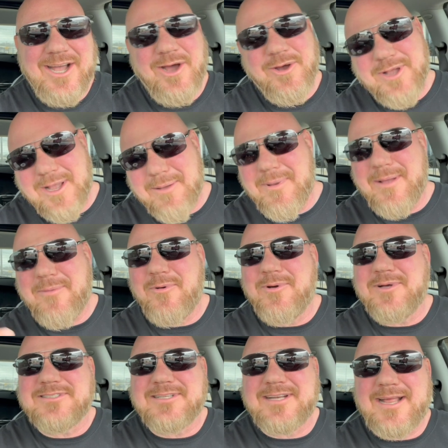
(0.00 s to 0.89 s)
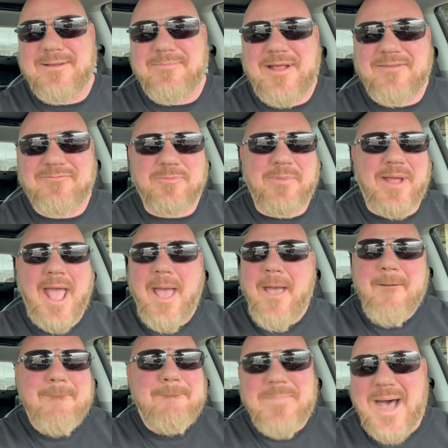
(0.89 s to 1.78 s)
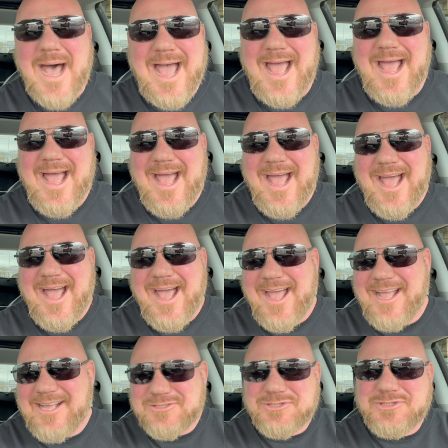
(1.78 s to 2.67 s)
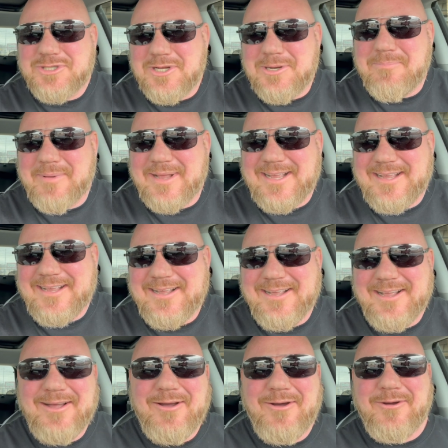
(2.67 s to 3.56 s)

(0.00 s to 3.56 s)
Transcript: Okay, maybe it wasn't named after me, but it should be,